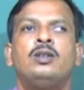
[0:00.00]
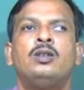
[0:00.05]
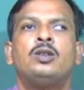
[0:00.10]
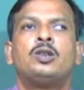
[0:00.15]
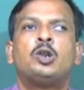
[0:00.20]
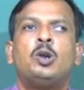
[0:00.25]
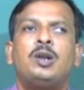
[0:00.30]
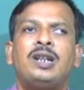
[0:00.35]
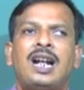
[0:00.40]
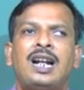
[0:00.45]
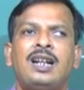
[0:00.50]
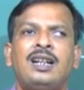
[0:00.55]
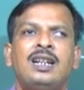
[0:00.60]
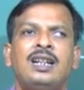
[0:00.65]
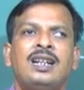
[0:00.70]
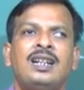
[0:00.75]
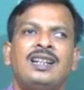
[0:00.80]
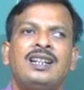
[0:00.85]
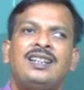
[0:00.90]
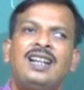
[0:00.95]
So, that
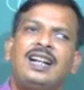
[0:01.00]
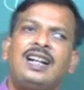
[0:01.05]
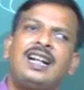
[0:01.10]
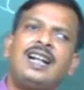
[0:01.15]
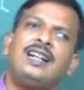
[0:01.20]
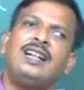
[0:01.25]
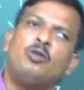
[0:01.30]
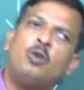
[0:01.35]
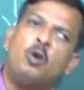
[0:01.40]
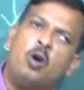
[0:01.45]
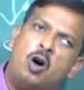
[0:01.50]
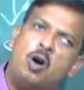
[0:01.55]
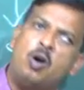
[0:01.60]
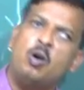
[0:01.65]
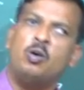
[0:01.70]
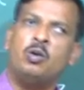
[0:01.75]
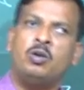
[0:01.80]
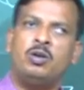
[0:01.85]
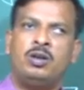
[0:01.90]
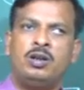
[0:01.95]
they can
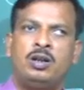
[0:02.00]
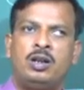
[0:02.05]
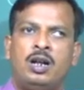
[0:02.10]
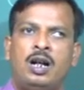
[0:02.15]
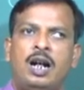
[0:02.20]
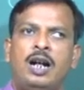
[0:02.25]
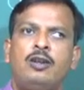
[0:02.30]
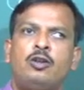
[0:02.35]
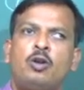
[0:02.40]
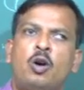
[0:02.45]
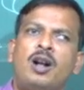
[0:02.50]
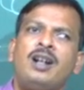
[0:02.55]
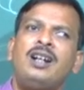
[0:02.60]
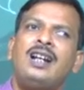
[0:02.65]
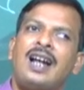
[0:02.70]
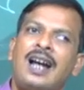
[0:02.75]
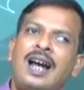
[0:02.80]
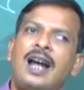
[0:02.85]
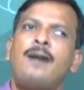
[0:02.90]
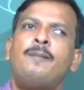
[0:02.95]
know I do
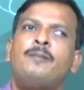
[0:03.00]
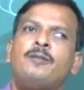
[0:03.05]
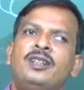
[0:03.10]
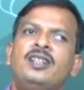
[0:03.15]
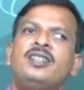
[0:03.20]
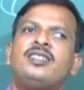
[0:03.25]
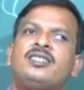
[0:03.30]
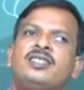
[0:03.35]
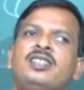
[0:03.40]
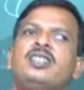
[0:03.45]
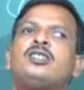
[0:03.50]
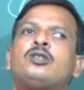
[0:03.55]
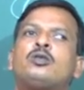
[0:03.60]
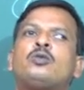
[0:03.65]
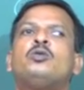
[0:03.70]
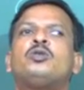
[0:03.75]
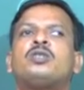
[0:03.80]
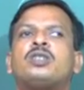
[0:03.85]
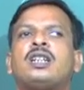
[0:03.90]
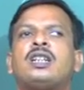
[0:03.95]
not have these
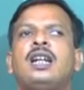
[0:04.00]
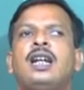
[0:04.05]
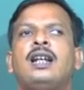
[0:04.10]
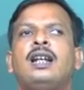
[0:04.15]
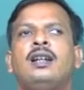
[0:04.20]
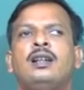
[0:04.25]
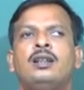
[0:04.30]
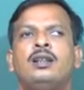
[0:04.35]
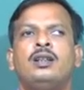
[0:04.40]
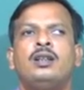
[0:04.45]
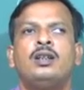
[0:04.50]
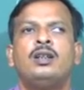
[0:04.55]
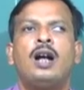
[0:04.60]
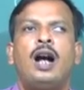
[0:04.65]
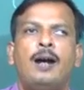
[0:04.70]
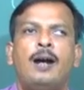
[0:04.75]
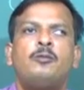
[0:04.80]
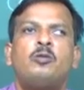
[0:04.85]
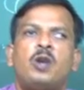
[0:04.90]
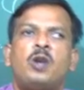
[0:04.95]
two skill,
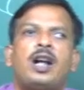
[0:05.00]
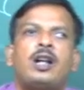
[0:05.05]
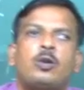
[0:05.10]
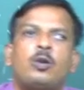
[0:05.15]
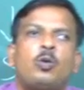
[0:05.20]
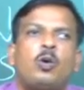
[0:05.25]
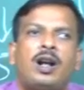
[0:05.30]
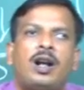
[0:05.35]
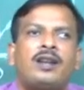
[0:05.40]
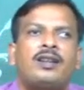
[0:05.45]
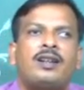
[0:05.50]
I have to acquire